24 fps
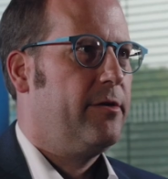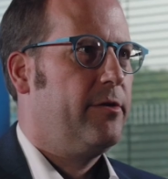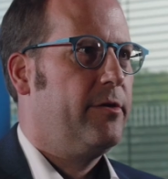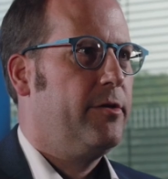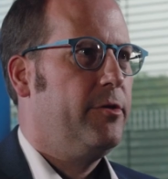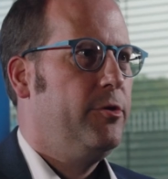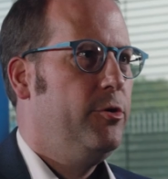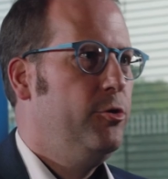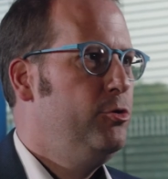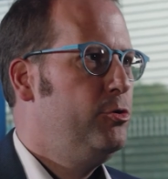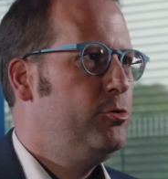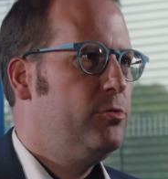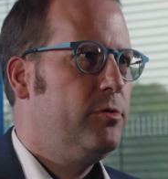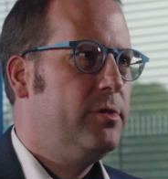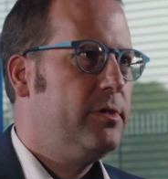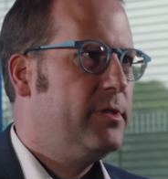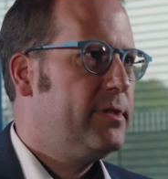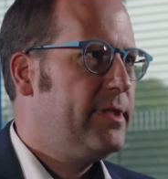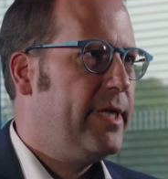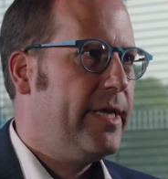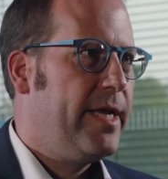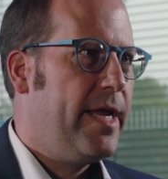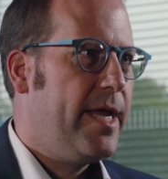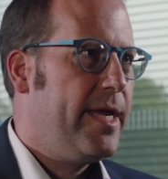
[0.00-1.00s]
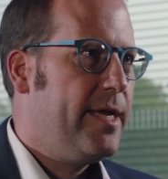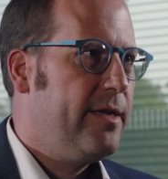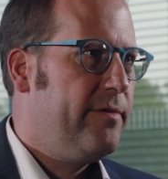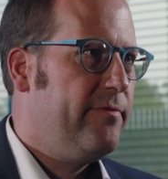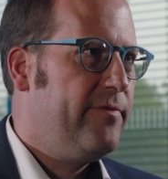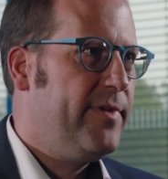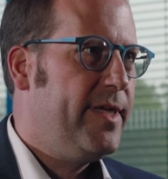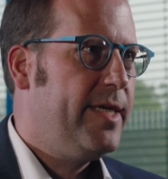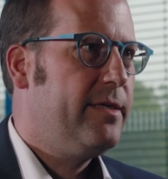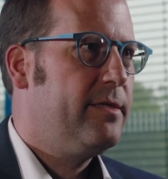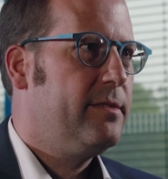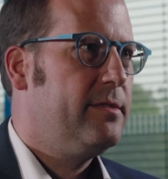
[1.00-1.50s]
are usual today in
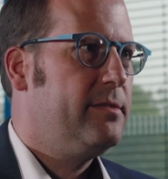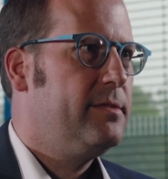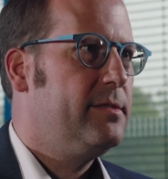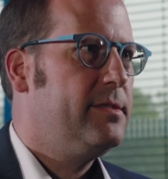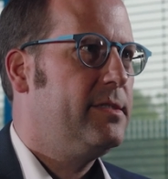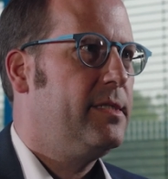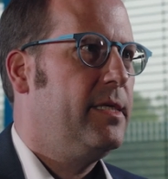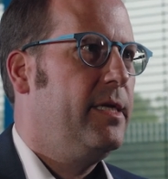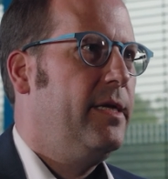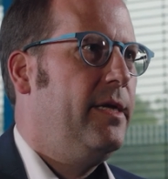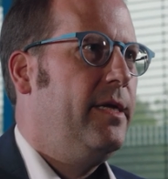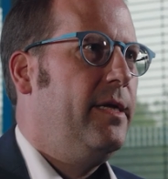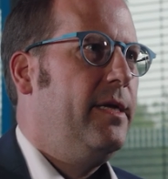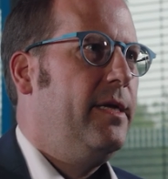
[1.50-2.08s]
vehicles,